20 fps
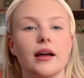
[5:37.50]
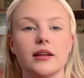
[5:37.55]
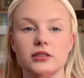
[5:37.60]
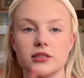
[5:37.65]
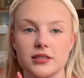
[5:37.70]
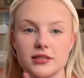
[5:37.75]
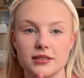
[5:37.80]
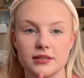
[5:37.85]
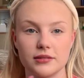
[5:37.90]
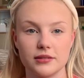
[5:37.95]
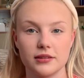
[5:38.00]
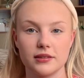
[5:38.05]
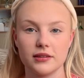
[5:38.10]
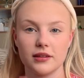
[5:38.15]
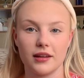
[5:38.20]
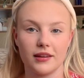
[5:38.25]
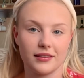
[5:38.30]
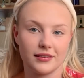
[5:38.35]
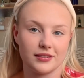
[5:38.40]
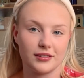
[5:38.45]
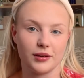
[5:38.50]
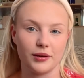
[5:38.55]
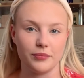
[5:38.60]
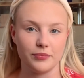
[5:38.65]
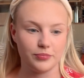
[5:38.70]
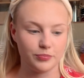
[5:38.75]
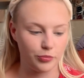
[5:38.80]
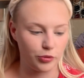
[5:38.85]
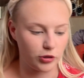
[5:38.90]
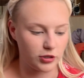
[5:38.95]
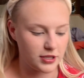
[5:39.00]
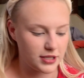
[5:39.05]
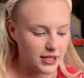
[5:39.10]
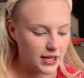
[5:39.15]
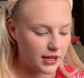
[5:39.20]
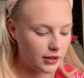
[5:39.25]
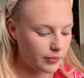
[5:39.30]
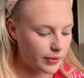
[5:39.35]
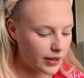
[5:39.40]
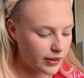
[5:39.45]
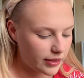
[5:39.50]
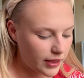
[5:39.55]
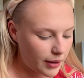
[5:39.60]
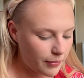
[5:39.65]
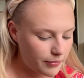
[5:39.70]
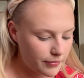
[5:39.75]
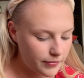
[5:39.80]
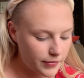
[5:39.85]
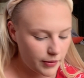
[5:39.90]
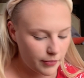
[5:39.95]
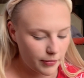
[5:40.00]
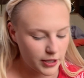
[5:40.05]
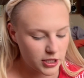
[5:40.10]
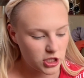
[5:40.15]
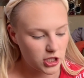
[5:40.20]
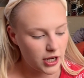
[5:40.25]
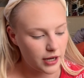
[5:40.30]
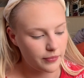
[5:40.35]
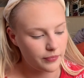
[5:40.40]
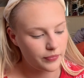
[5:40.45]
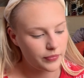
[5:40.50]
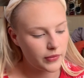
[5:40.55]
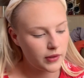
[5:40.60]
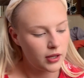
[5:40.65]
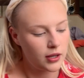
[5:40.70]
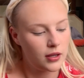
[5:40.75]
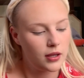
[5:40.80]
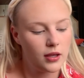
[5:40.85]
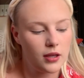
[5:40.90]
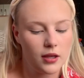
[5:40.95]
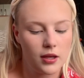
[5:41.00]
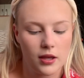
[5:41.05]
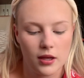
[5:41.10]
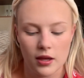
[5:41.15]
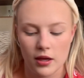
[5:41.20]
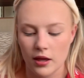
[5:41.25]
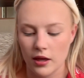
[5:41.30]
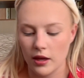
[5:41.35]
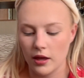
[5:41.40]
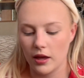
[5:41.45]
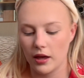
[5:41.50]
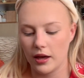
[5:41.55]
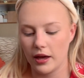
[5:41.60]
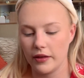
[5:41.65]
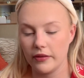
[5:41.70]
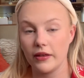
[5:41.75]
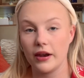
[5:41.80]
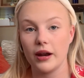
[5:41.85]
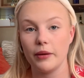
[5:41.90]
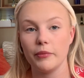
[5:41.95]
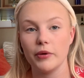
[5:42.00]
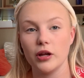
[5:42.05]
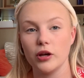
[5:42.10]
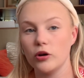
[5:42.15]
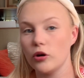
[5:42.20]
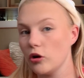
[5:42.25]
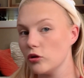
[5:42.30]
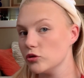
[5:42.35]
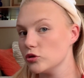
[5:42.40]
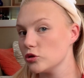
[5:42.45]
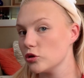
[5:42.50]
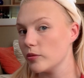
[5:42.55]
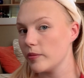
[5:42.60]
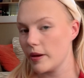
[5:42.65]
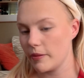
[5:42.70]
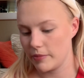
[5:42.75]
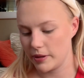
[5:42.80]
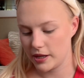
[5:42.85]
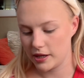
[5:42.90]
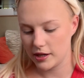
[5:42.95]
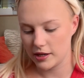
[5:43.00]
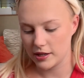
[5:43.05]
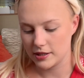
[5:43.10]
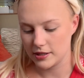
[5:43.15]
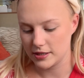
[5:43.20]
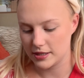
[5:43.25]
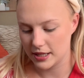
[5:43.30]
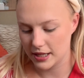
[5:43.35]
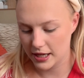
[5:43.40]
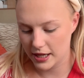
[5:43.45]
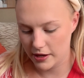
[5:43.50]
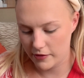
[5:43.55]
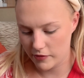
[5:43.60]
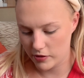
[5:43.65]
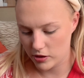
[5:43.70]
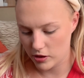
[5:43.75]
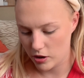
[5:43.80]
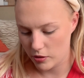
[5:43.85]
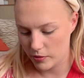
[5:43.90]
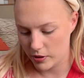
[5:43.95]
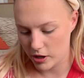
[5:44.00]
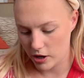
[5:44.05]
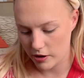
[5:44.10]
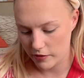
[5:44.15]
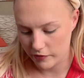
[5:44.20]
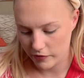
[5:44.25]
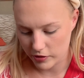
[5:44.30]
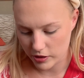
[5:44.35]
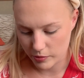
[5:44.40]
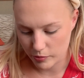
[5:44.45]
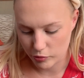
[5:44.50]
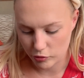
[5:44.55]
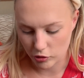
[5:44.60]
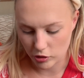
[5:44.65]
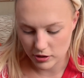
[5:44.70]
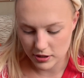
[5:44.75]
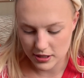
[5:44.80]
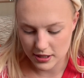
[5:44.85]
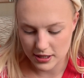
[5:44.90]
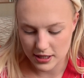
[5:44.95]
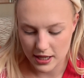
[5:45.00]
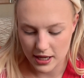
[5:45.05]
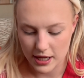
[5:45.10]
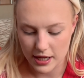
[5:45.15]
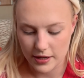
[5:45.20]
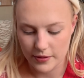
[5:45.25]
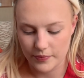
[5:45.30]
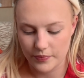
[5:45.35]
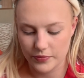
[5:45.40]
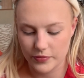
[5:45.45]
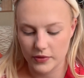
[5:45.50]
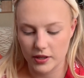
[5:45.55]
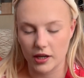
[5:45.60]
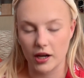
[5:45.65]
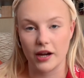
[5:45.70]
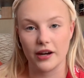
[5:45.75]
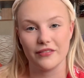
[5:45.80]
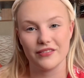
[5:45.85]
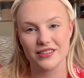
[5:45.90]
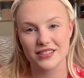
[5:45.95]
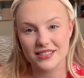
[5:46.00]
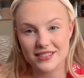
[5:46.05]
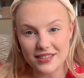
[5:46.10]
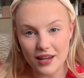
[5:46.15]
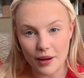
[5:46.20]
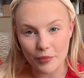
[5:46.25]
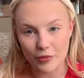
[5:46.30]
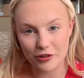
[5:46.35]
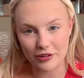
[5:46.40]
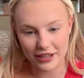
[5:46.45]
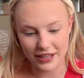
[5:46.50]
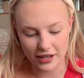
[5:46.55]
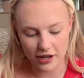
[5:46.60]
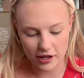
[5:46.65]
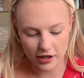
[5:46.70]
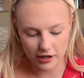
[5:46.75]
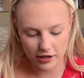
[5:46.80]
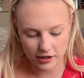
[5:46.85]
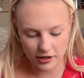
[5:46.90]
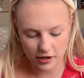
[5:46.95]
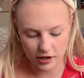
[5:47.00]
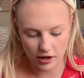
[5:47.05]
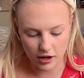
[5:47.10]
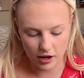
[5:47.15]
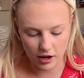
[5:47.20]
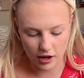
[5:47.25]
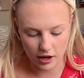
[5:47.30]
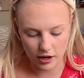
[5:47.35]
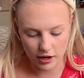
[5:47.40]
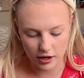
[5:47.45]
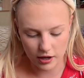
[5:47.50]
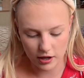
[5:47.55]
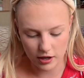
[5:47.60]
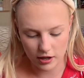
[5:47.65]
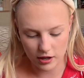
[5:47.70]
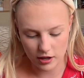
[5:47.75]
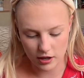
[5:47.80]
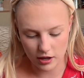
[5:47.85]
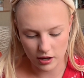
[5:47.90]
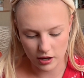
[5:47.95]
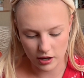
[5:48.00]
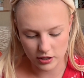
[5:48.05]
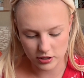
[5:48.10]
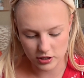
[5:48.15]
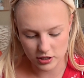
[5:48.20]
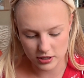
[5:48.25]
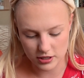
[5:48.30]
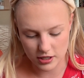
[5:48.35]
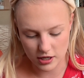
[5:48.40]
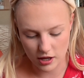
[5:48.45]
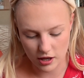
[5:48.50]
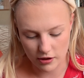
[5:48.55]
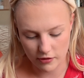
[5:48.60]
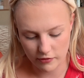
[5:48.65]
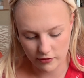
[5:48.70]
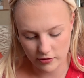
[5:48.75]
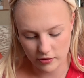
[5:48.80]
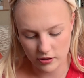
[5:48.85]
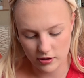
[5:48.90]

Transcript: just to bronze a little bit that bit of my chin. And then I'm going to contour a bit, because even though we're going for the bronzy kind of summery look, I just love